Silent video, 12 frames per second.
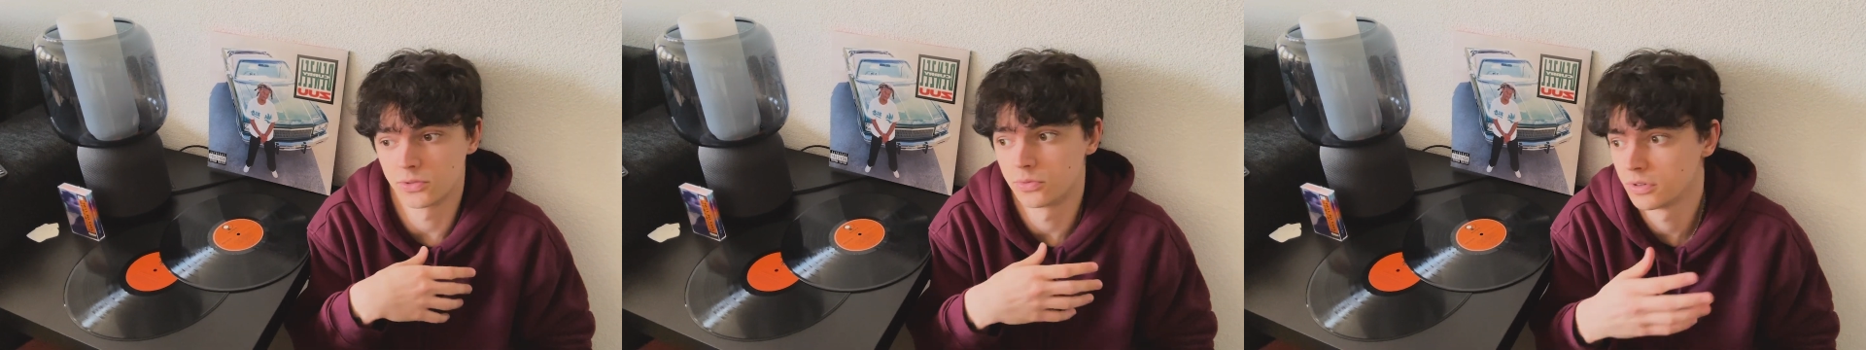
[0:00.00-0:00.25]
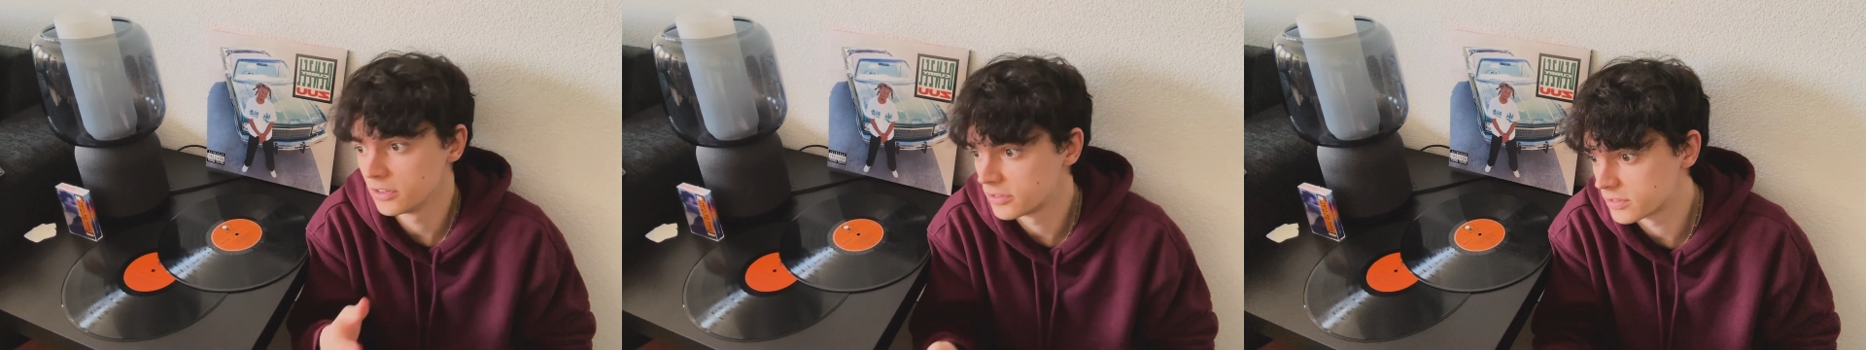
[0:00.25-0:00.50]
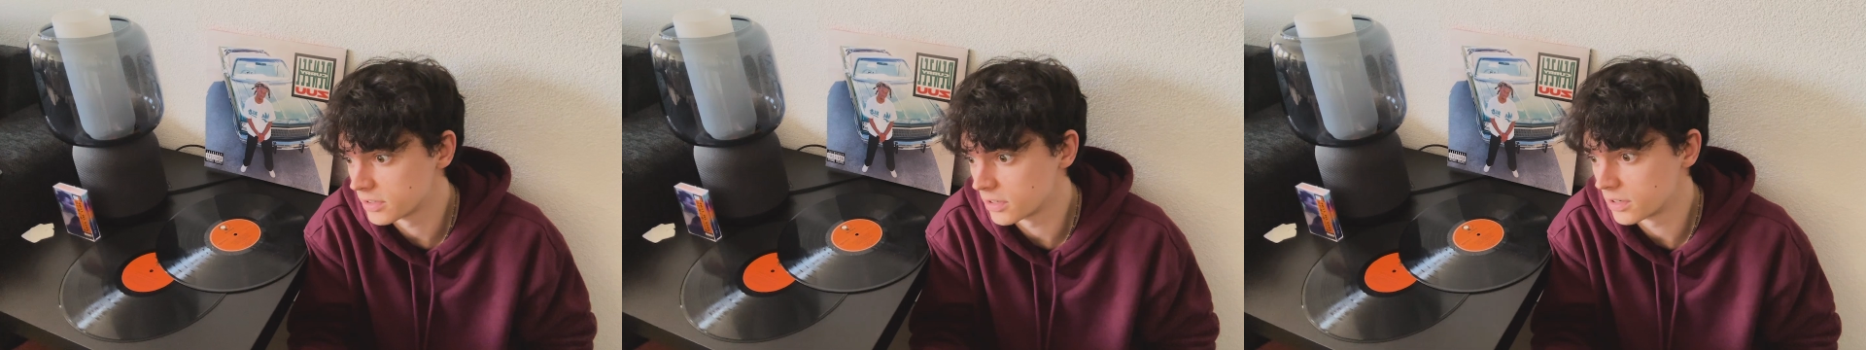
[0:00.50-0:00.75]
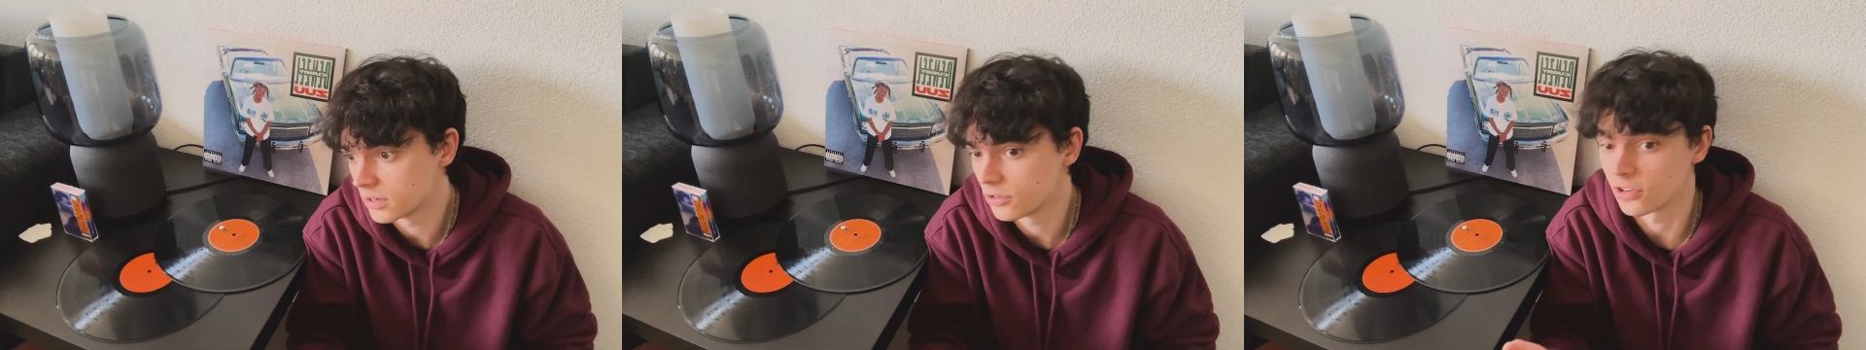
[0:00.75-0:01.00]

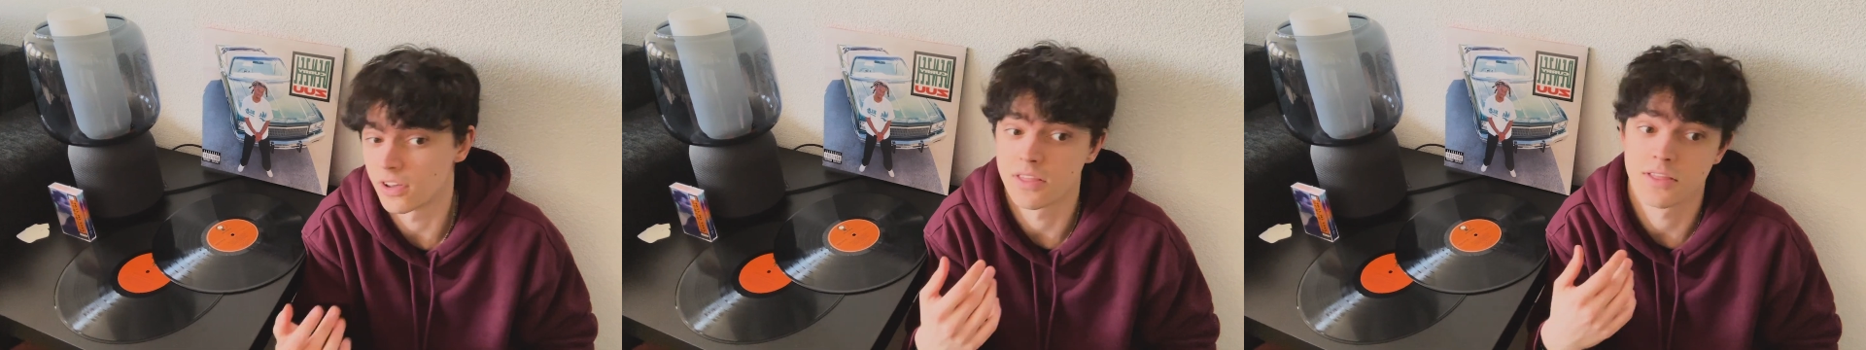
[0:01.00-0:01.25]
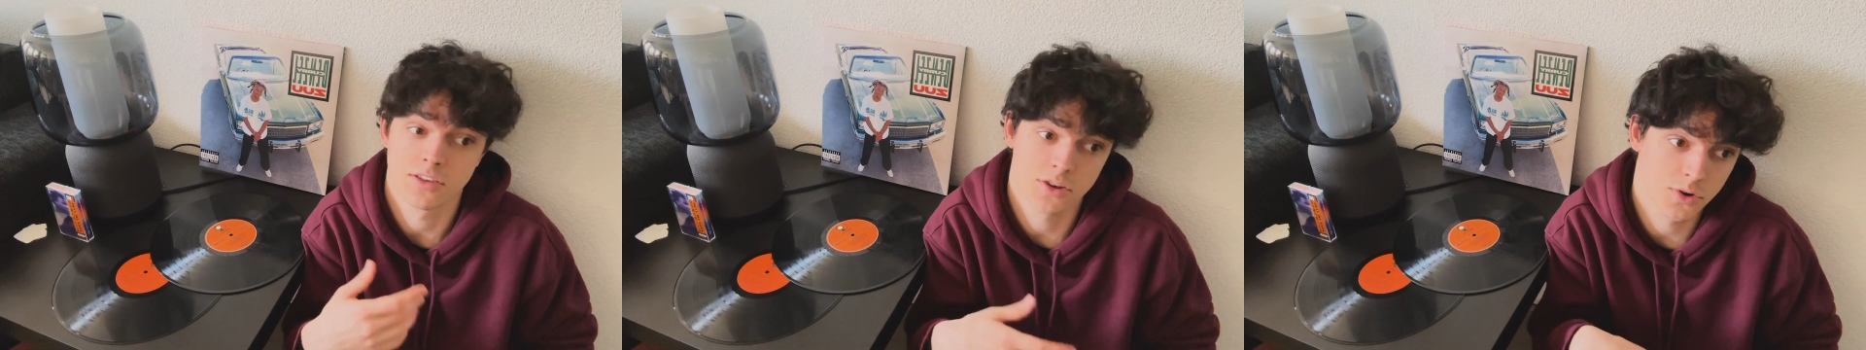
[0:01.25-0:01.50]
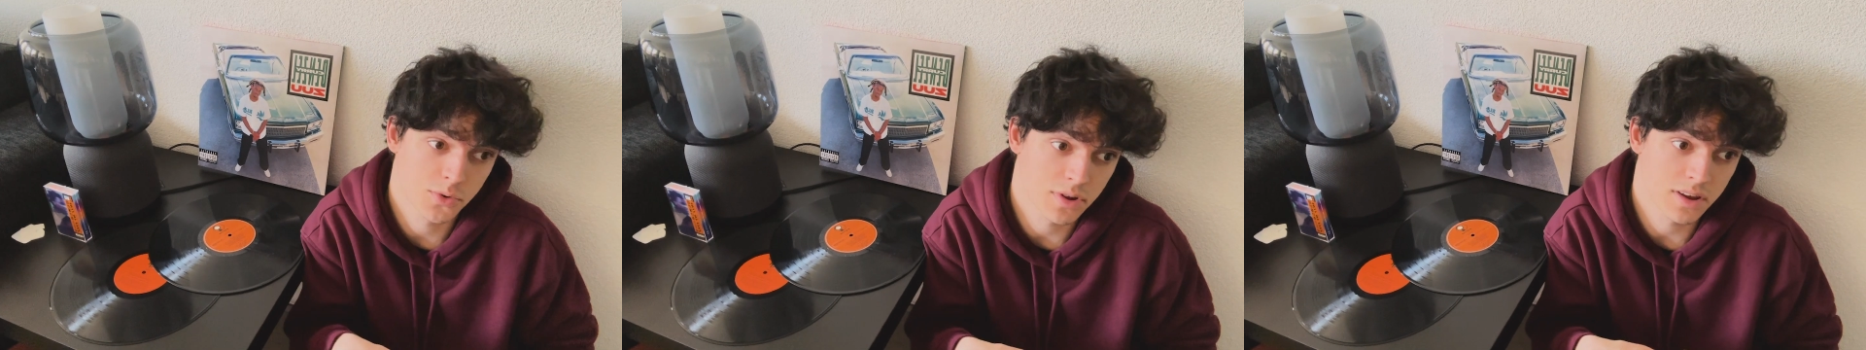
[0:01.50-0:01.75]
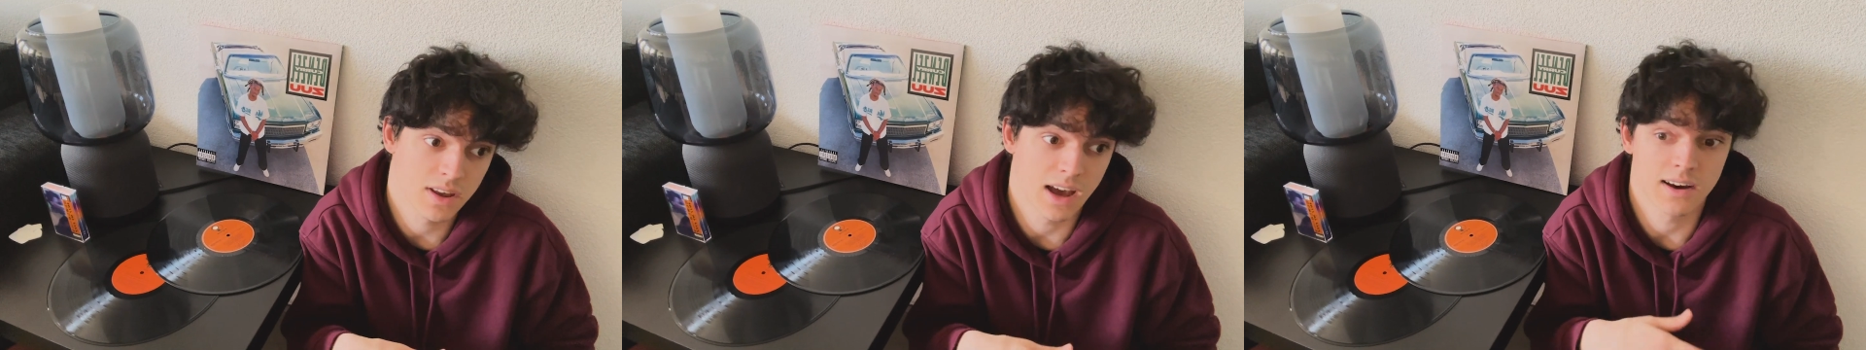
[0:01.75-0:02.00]
research and theory